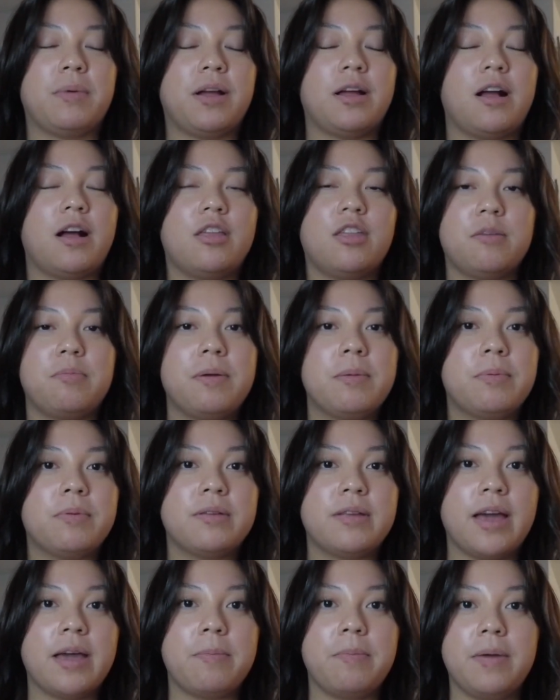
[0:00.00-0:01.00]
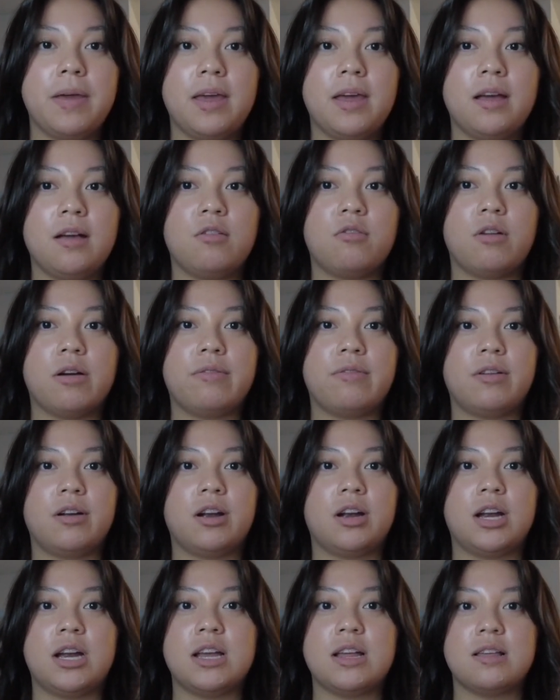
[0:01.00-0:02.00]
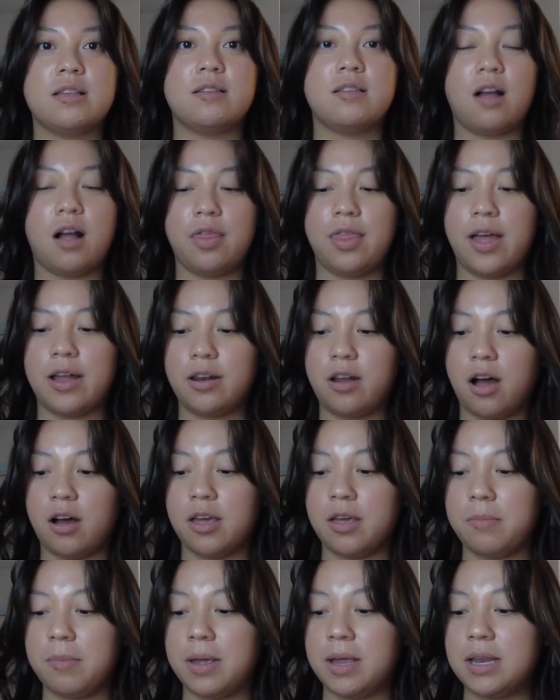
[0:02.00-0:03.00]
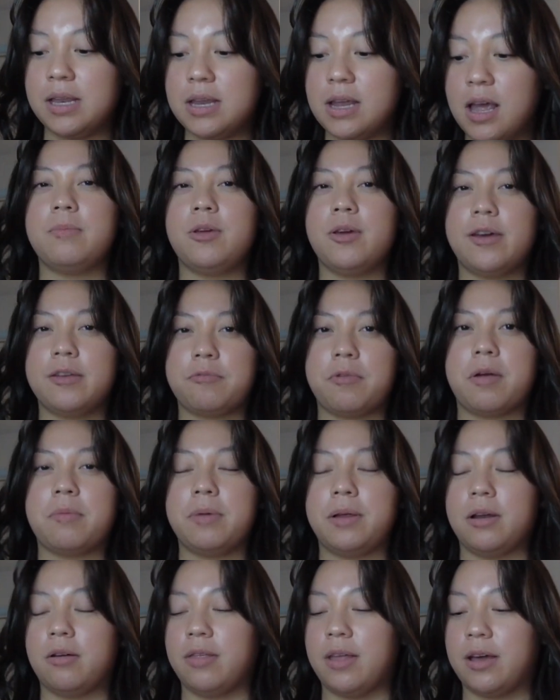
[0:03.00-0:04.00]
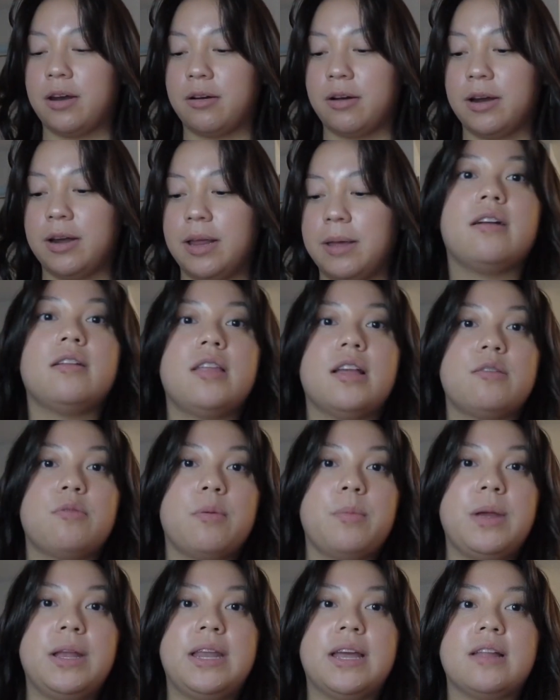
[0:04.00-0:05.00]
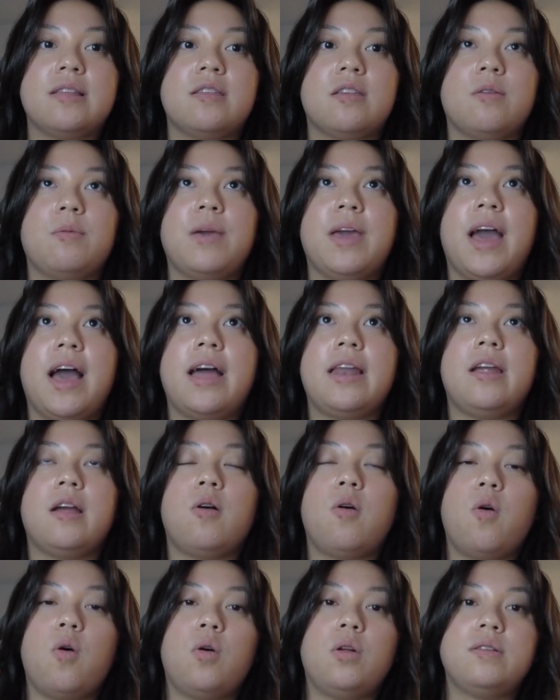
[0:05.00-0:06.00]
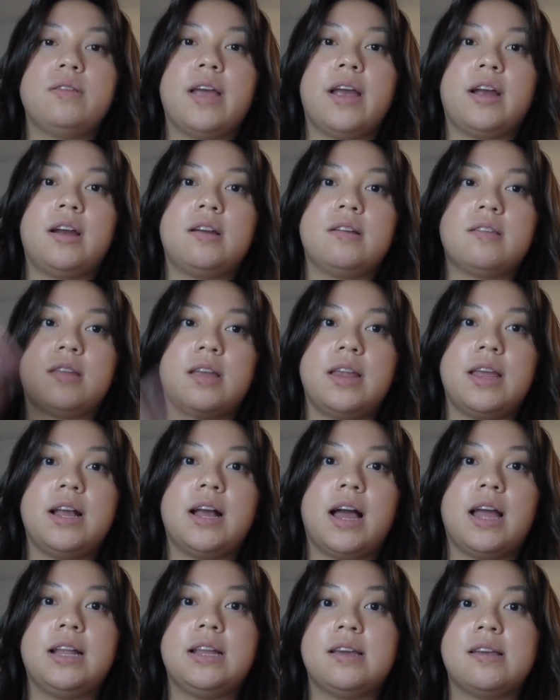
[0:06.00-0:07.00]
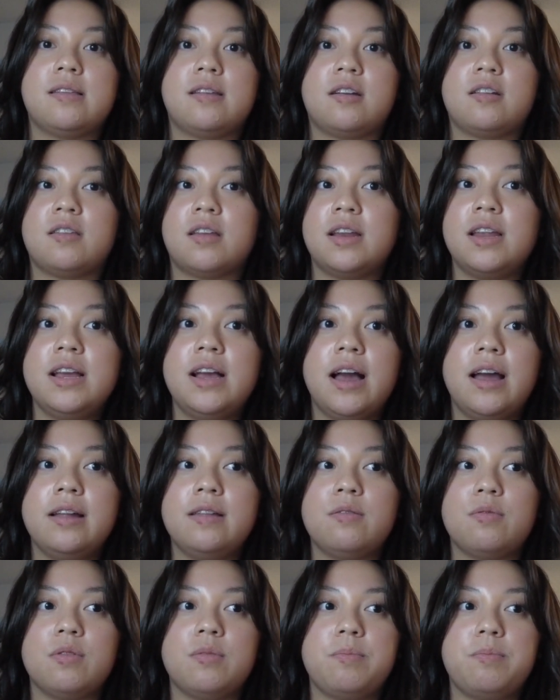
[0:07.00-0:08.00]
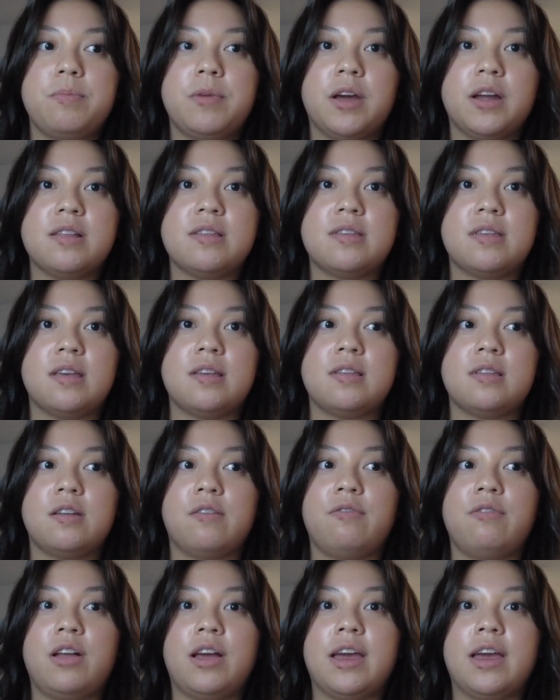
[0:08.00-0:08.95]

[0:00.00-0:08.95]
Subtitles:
other people typing, whoever is on that document. You guys probably know that already, but that's what we did. So we had a whole entire study guide, because our study guides would consist of